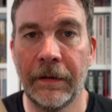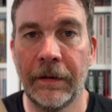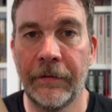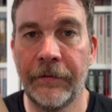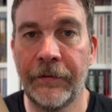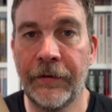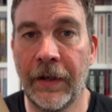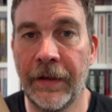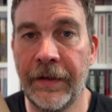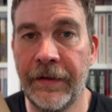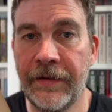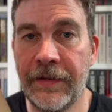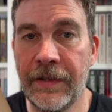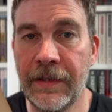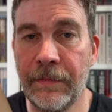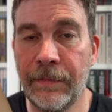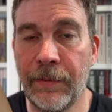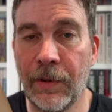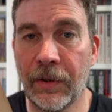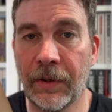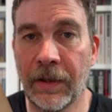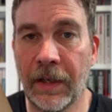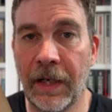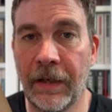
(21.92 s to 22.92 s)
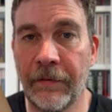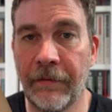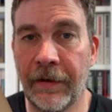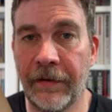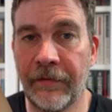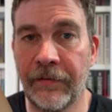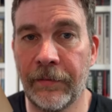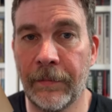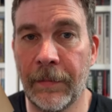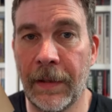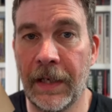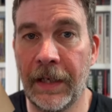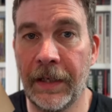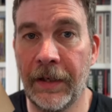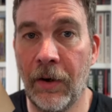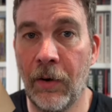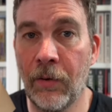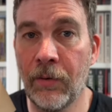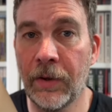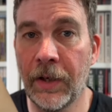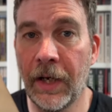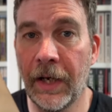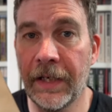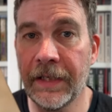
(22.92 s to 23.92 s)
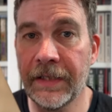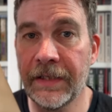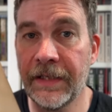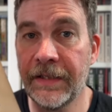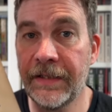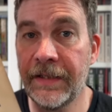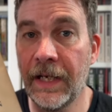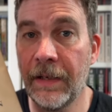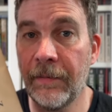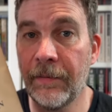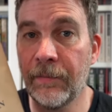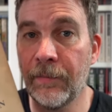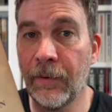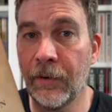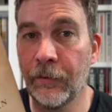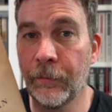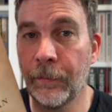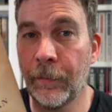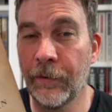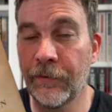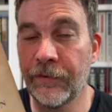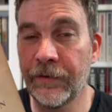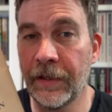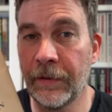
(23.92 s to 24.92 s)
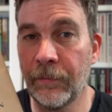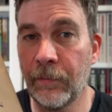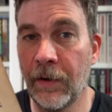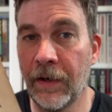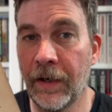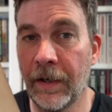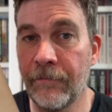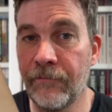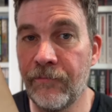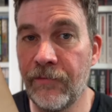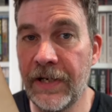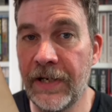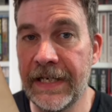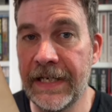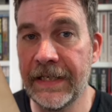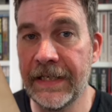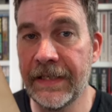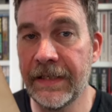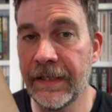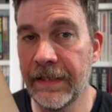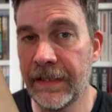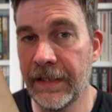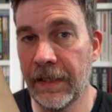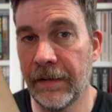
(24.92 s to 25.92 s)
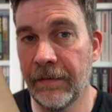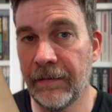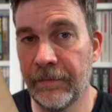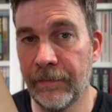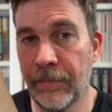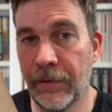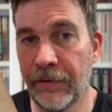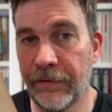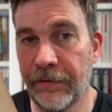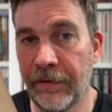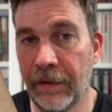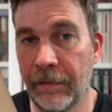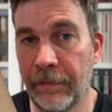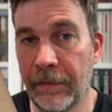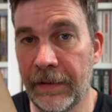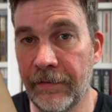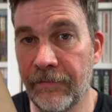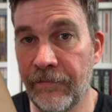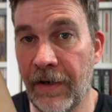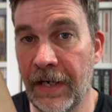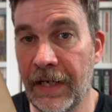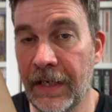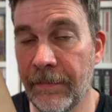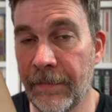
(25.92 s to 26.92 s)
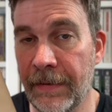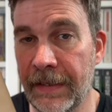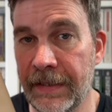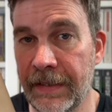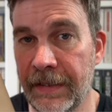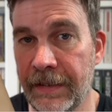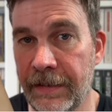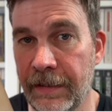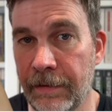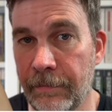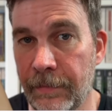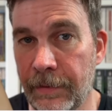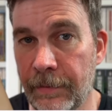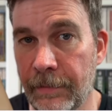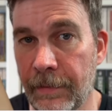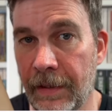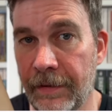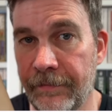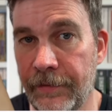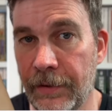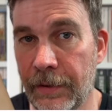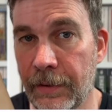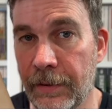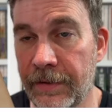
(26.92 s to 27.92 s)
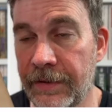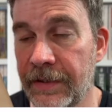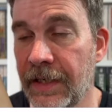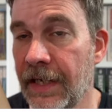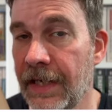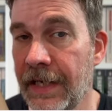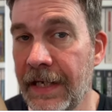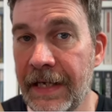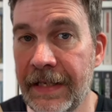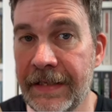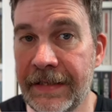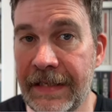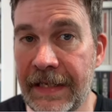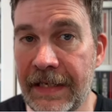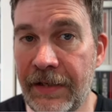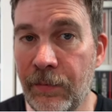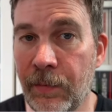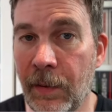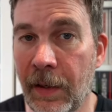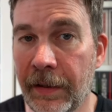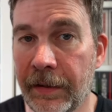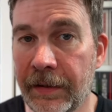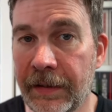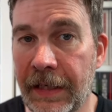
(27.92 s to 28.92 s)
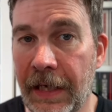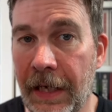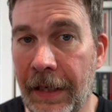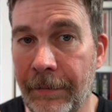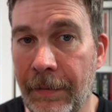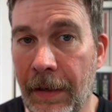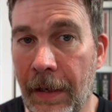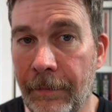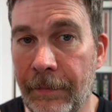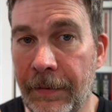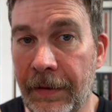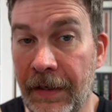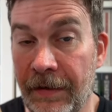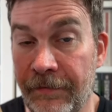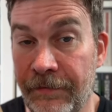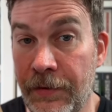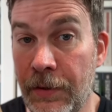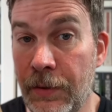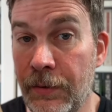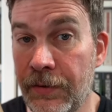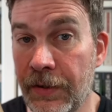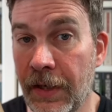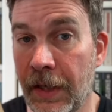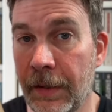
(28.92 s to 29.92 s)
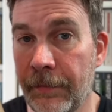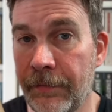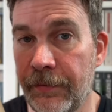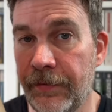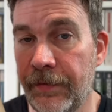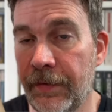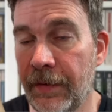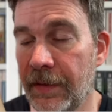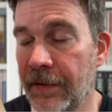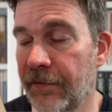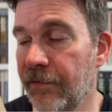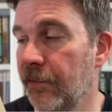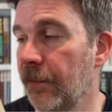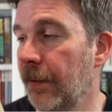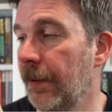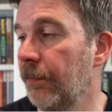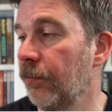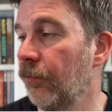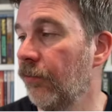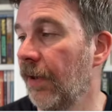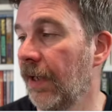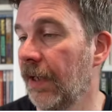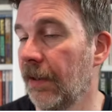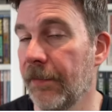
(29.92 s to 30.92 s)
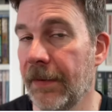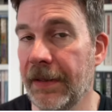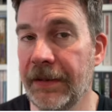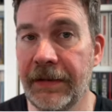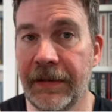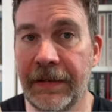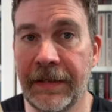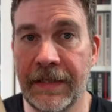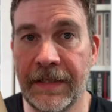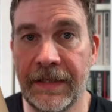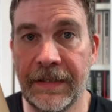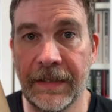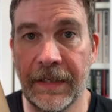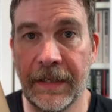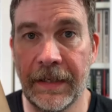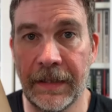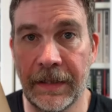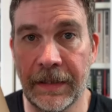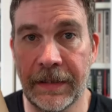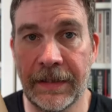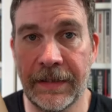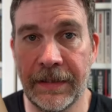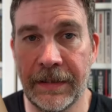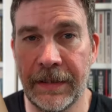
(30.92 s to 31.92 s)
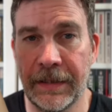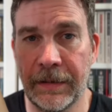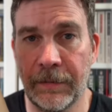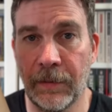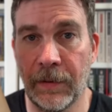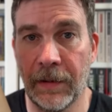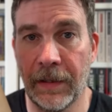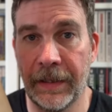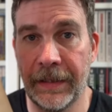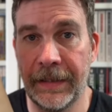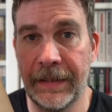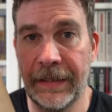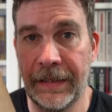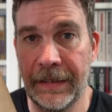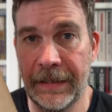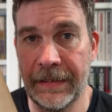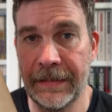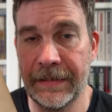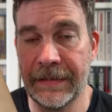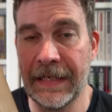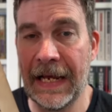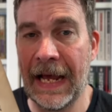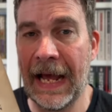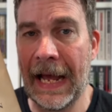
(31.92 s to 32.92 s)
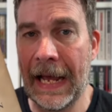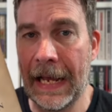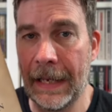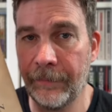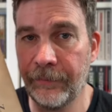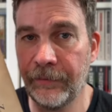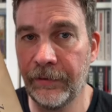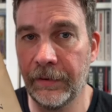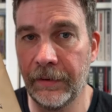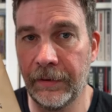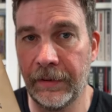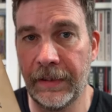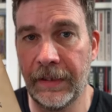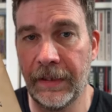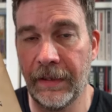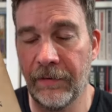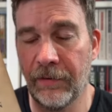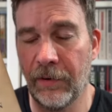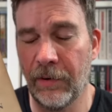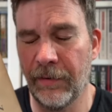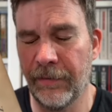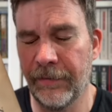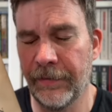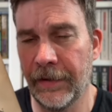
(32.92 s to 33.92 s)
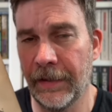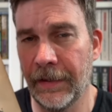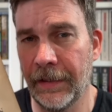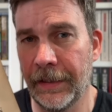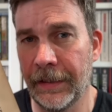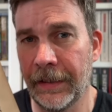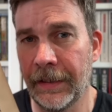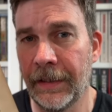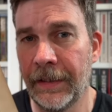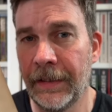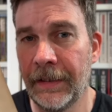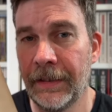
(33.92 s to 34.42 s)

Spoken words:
So this is a book I read for my ongoing Disturbing Books project, where I'm reading disturbing books that have been recommended to me by viewers. This one came up a few times, a few different people recommended this, and I can see why. It is absolutely horrifying